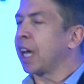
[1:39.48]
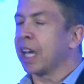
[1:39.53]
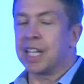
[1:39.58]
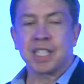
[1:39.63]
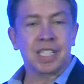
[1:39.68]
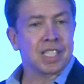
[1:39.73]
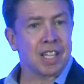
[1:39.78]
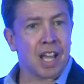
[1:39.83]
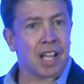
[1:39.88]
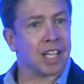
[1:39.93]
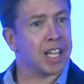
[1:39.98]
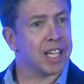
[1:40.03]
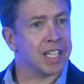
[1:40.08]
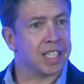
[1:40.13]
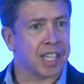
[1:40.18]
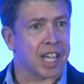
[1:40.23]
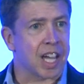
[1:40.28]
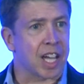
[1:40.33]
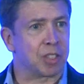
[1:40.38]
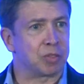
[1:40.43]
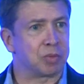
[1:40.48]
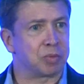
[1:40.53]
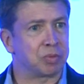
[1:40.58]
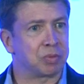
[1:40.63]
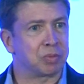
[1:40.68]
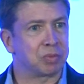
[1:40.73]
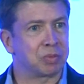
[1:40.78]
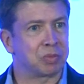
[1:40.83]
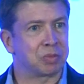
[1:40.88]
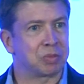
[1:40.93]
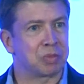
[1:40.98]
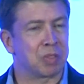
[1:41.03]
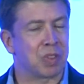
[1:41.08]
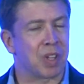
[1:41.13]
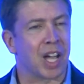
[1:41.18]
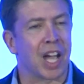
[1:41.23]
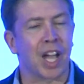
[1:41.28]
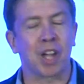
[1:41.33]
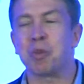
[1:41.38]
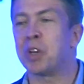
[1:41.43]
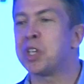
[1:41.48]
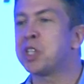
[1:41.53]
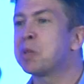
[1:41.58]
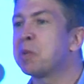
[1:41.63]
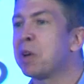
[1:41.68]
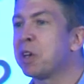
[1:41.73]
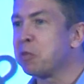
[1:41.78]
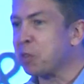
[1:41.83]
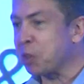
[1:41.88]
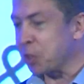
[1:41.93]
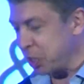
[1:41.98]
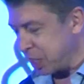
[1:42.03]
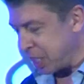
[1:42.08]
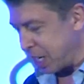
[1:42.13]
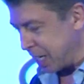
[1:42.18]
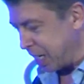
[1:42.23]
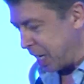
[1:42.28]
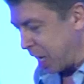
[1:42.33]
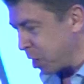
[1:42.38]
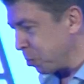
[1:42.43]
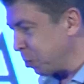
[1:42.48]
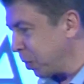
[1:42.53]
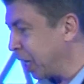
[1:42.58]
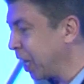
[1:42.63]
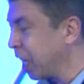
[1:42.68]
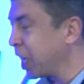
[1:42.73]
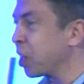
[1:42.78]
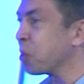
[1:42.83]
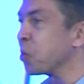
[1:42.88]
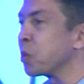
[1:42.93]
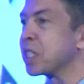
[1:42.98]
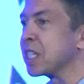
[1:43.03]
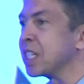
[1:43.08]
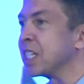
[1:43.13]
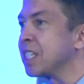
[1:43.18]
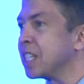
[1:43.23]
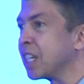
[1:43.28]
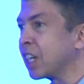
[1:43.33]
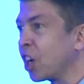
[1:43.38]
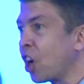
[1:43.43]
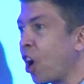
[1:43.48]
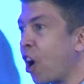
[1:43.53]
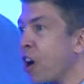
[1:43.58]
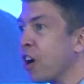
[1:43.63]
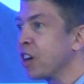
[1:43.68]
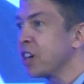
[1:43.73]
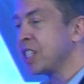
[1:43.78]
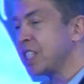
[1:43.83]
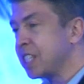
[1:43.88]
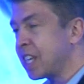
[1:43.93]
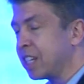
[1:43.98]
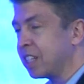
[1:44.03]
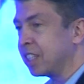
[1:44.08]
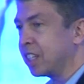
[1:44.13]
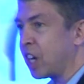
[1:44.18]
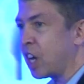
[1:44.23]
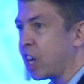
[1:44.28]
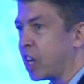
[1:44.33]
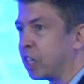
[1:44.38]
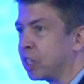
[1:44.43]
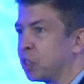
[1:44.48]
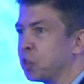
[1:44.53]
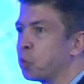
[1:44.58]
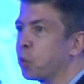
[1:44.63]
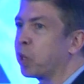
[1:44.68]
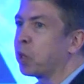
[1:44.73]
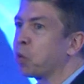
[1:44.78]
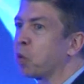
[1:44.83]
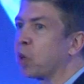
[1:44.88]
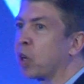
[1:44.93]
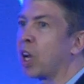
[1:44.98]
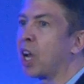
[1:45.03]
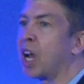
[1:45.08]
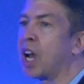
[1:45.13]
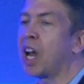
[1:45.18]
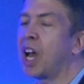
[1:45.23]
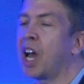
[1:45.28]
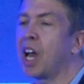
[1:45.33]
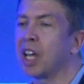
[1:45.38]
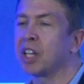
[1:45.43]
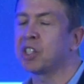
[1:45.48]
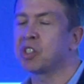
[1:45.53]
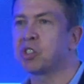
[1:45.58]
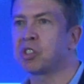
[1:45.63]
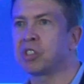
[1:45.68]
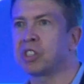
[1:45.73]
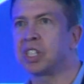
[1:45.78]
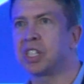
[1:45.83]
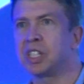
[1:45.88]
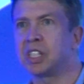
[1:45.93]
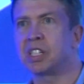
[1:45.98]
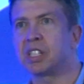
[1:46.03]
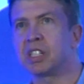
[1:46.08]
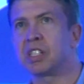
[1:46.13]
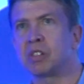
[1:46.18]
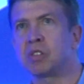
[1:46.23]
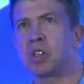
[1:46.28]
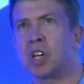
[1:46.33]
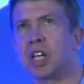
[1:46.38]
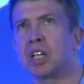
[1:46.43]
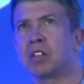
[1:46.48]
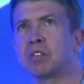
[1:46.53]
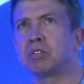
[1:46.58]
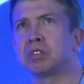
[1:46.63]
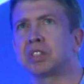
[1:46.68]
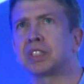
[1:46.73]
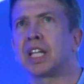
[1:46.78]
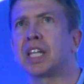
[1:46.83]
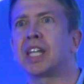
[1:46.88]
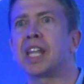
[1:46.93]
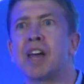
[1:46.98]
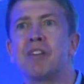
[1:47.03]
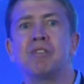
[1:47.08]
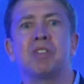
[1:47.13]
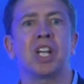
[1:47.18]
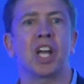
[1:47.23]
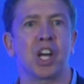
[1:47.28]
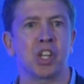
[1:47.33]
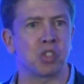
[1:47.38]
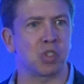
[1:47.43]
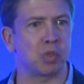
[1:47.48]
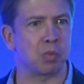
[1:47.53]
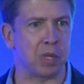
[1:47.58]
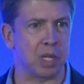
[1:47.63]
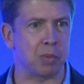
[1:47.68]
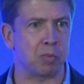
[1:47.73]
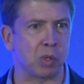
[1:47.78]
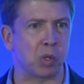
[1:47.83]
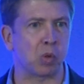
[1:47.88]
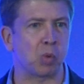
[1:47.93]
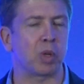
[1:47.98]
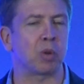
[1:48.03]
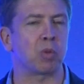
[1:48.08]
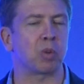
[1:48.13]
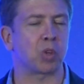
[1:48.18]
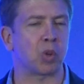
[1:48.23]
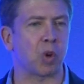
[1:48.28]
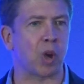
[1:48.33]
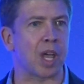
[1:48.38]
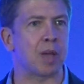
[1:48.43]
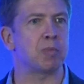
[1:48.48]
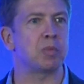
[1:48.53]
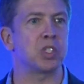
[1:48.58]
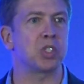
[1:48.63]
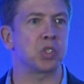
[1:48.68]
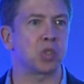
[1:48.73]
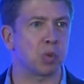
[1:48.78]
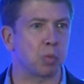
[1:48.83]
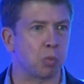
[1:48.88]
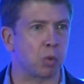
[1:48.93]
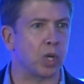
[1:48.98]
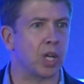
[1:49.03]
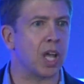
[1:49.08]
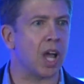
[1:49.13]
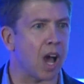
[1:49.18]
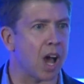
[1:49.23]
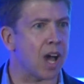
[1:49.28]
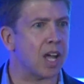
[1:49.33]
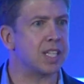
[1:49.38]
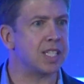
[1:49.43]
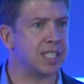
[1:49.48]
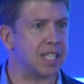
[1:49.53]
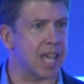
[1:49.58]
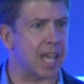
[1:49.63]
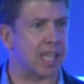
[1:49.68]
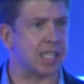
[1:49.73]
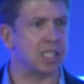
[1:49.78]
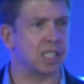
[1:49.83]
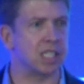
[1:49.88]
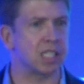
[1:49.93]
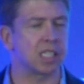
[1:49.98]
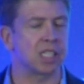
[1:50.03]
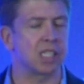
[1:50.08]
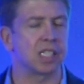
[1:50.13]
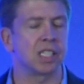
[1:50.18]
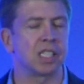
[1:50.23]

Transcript: It's not like that. I went to my first ICANN meeting. It was in Dakar, Senegal. We were 1,100 people. We were crammed into a pretty hot tent.